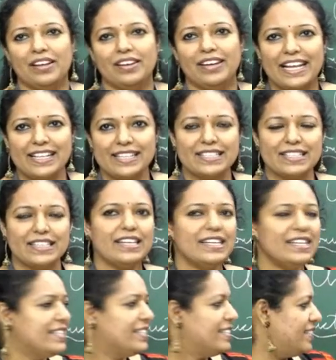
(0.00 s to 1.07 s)
Next
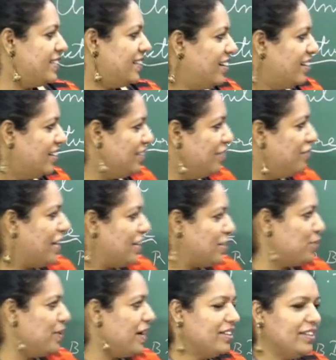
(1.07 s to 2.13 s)
is the
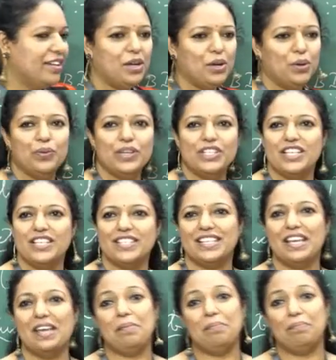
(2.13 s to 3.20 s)
first one, which is
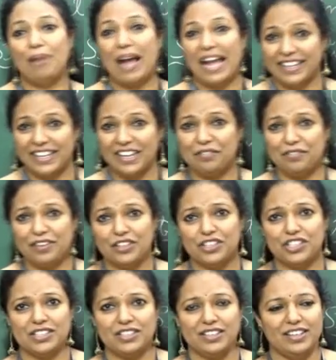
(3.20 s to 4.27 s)
the banking
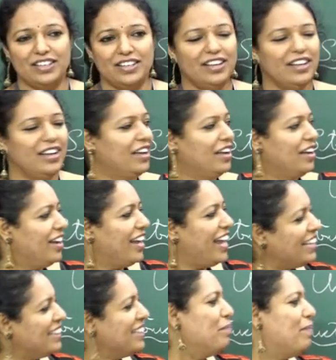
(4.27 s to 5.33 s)
function.
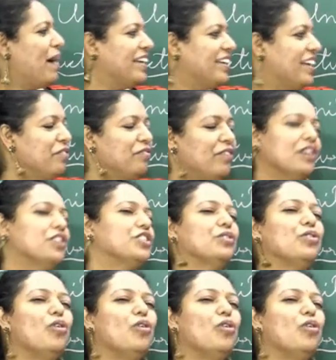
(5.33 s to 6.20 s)
In the banking function,